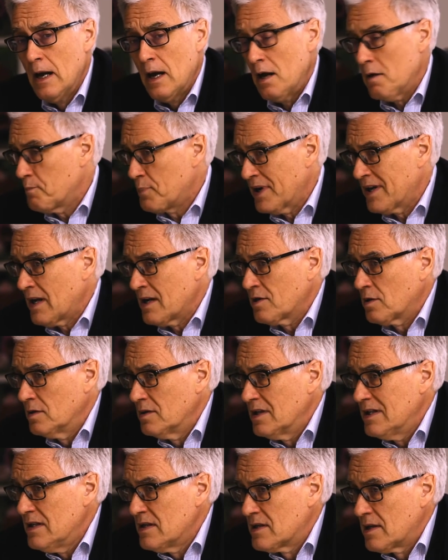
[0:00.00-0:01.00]
Uh, but I
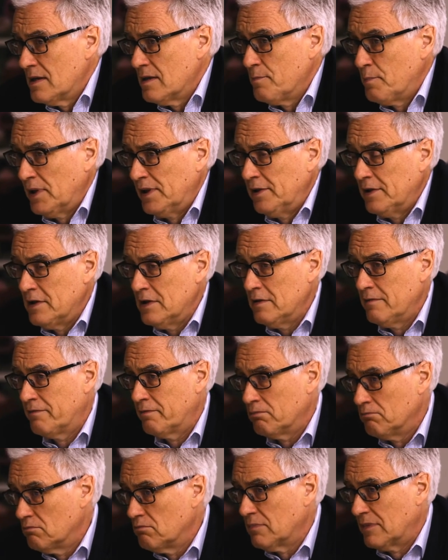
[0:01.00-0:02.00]
could easily
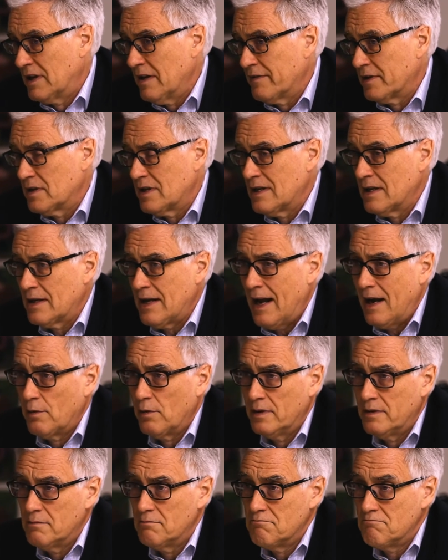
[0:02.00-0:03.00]
believe, given the
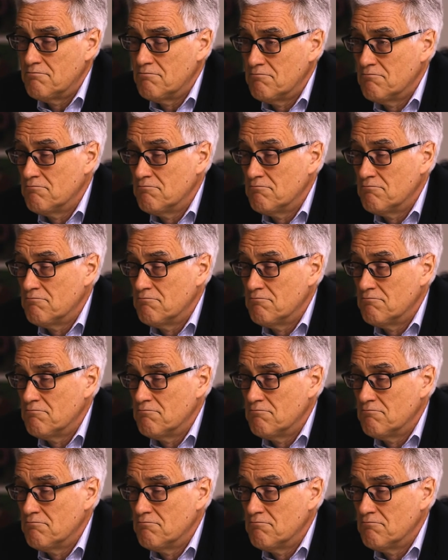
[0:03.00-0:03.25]
inherently